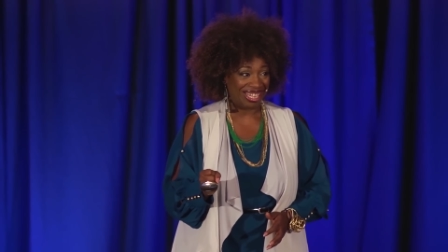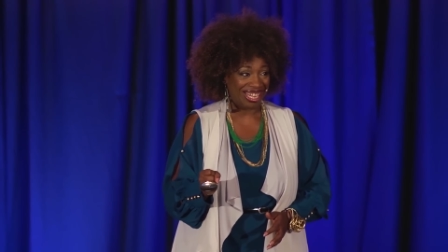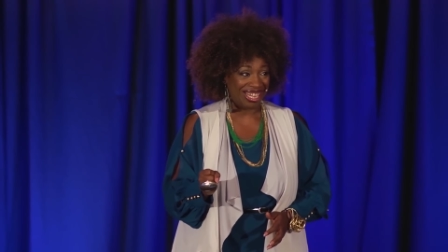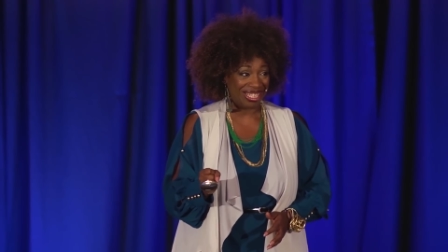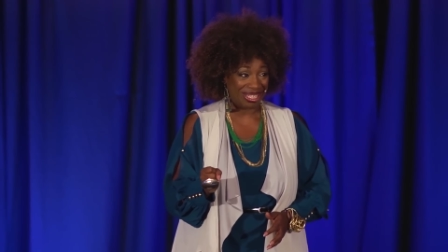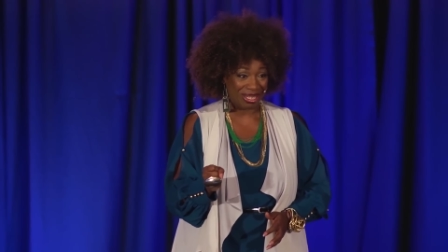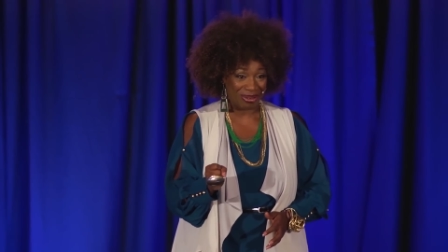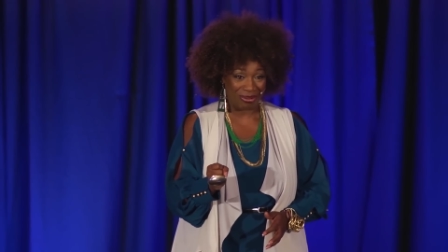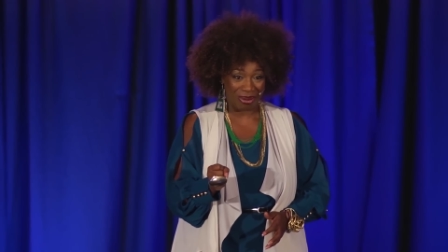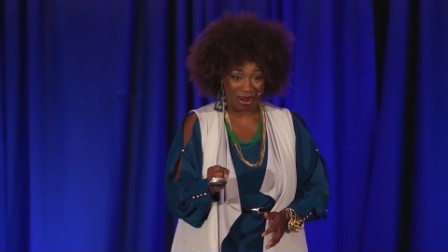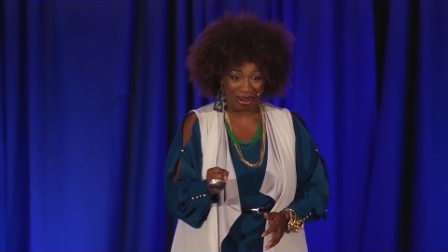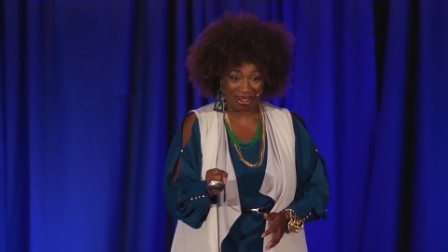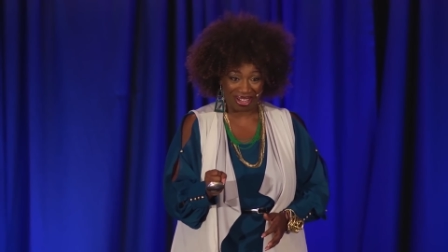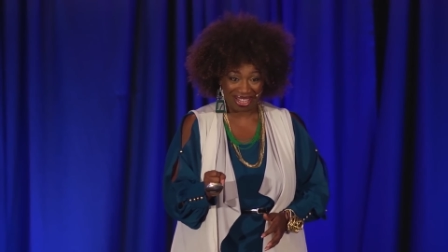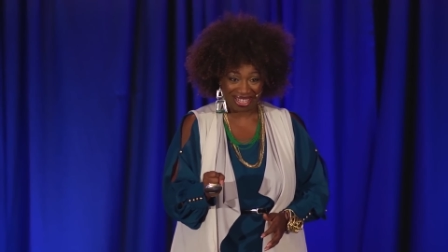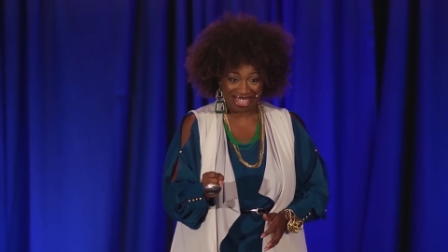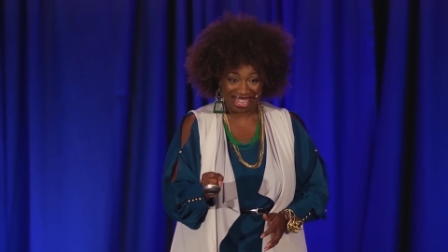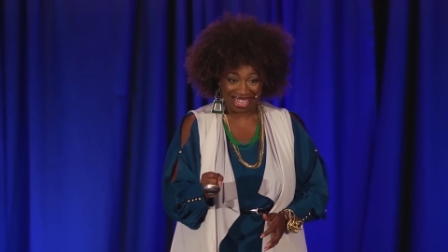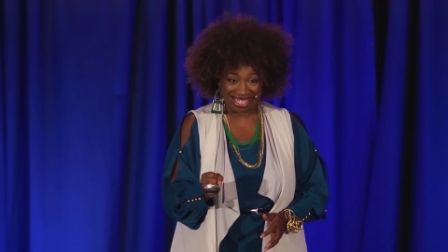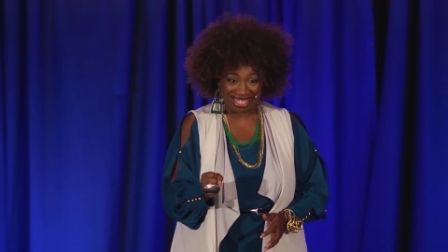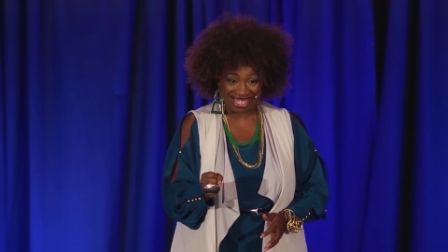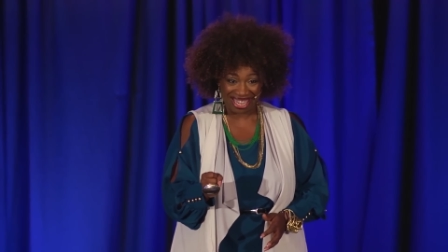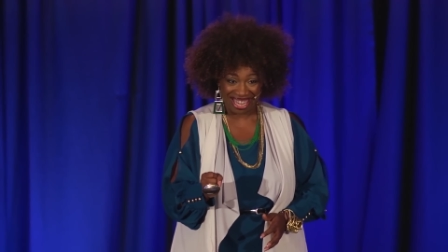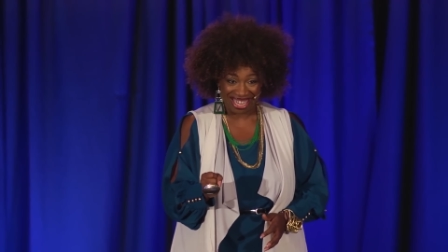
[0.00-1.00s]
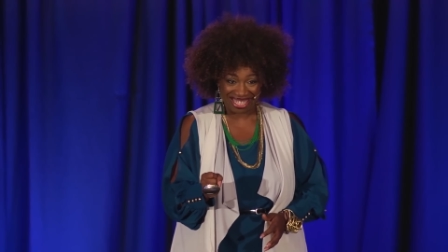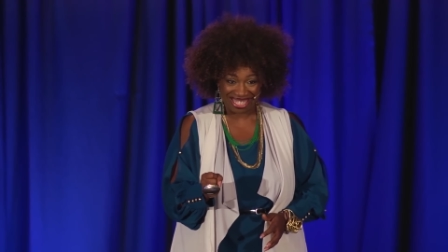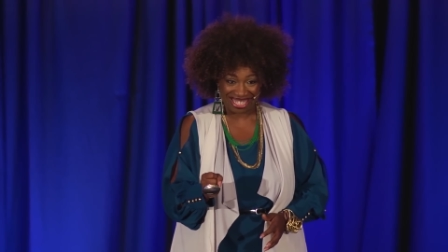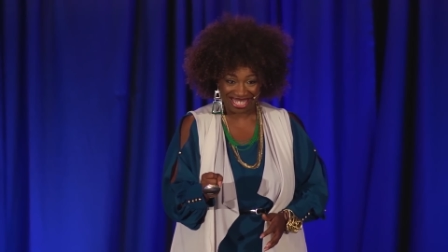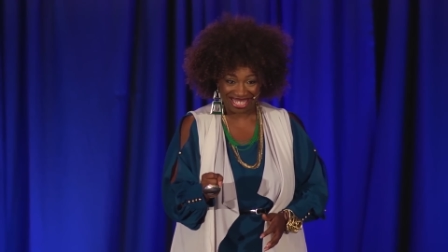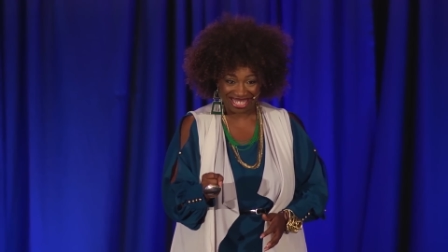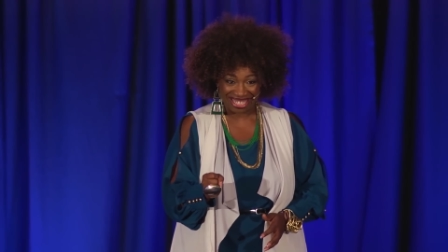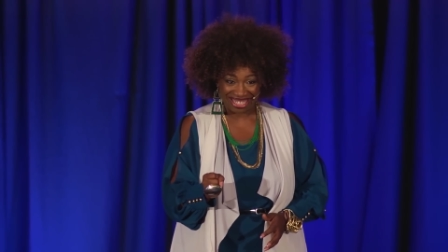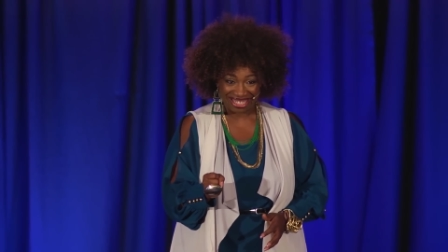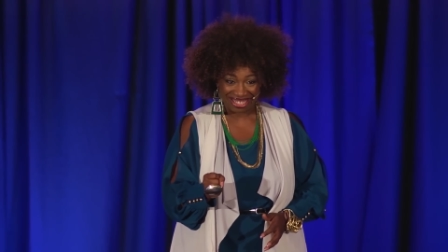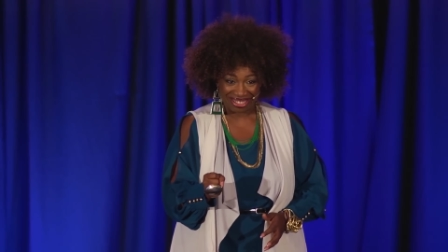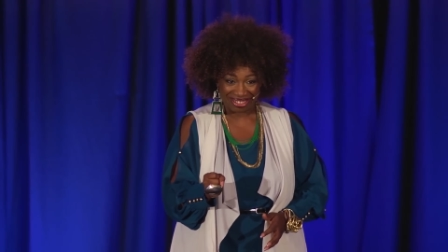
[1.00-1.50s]
Is it working? Yes, yes?
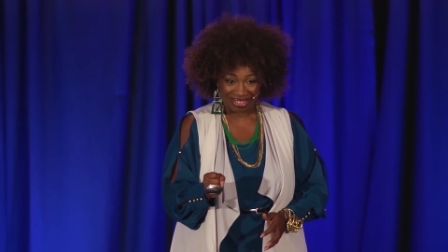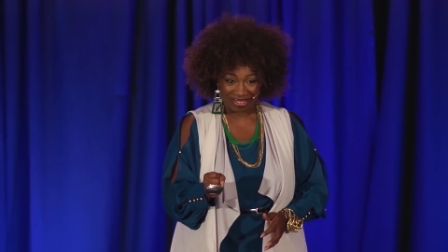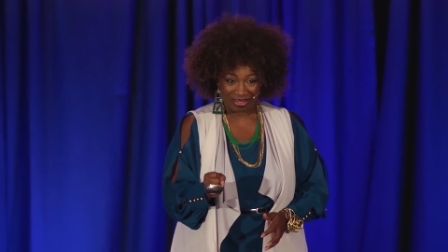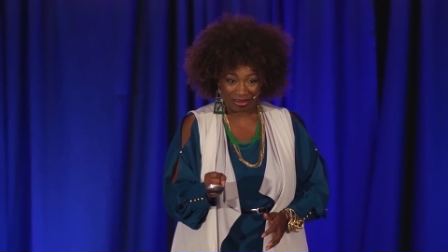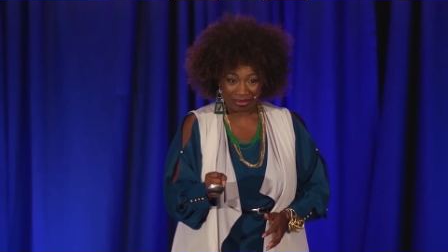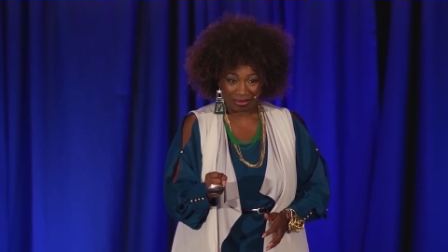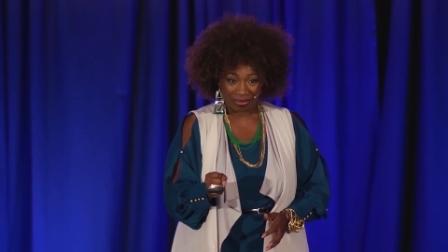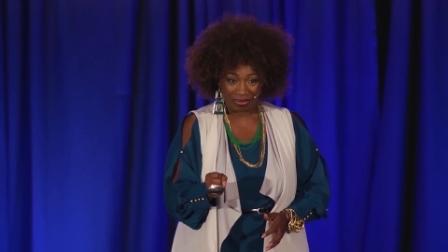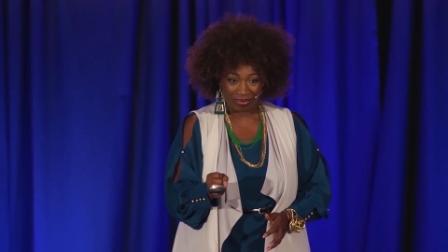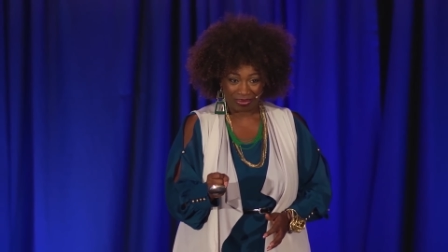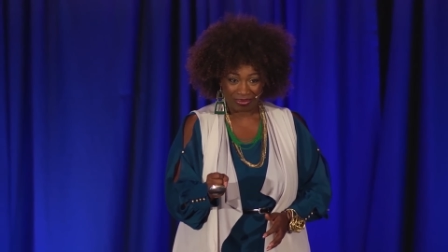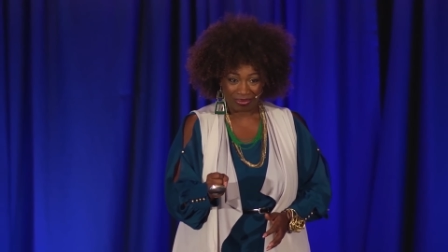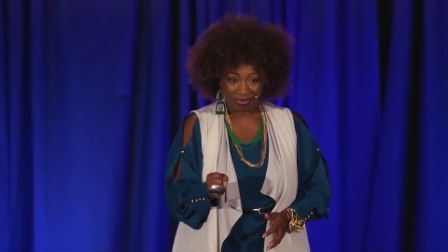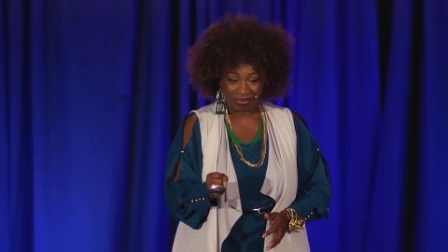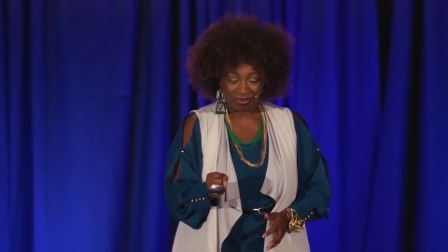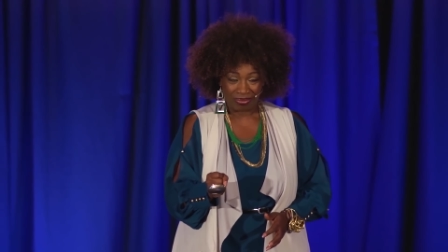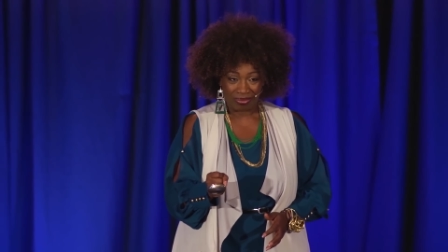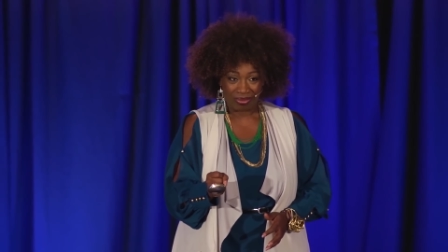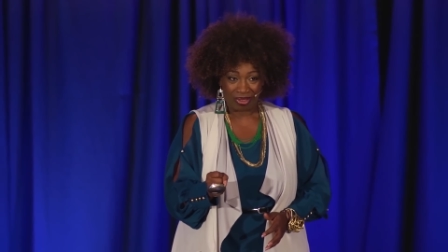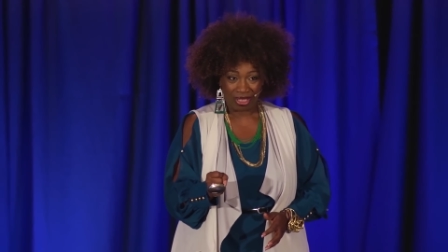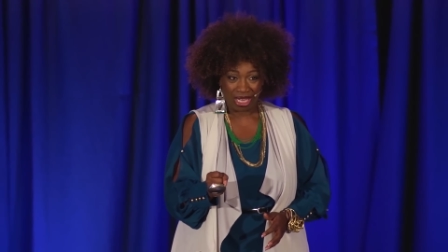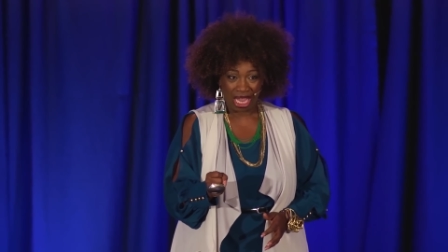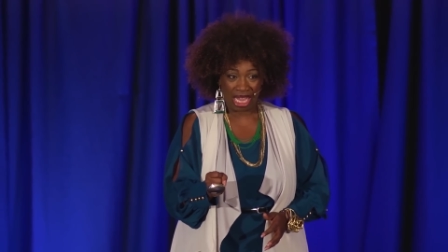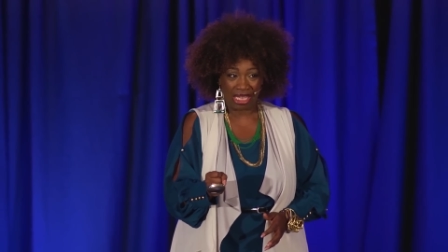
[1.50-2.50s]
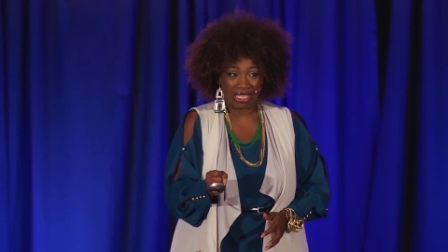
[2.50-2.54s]
Yes, yes.